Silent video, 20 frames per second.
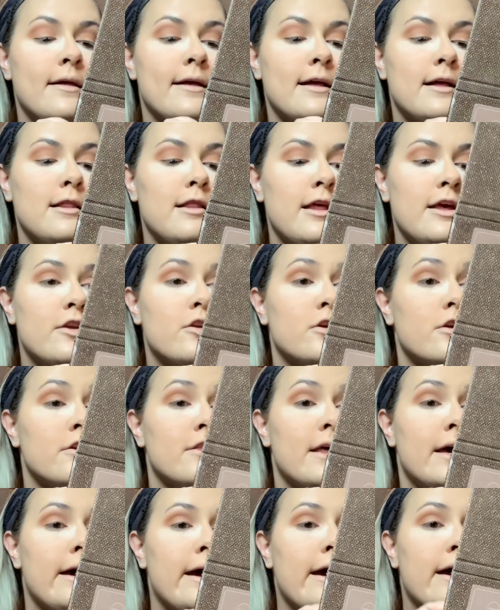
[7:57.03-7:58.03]
glitter
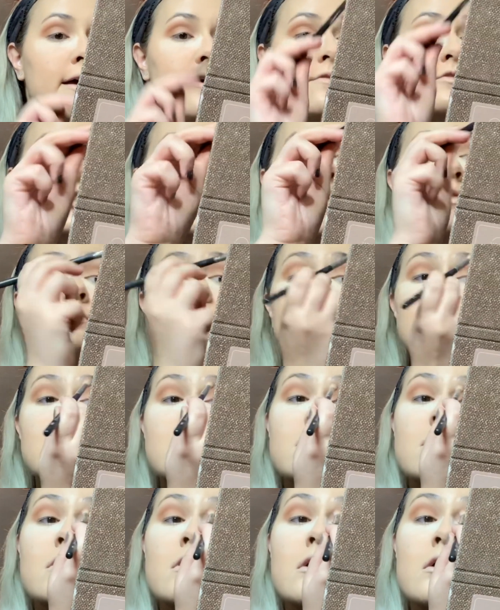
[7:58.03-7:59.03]
that I had
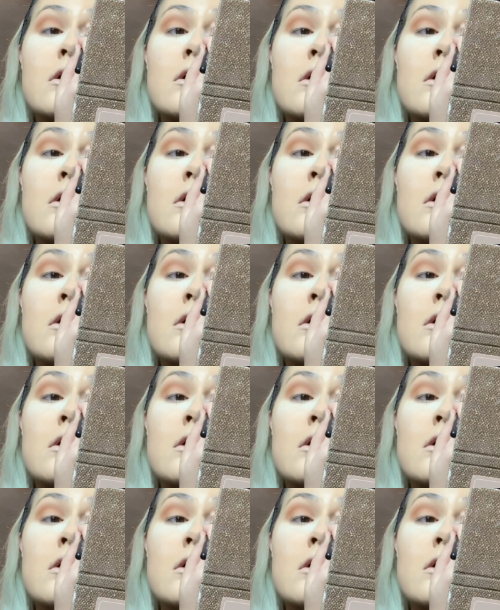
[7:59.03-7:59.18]
chosen.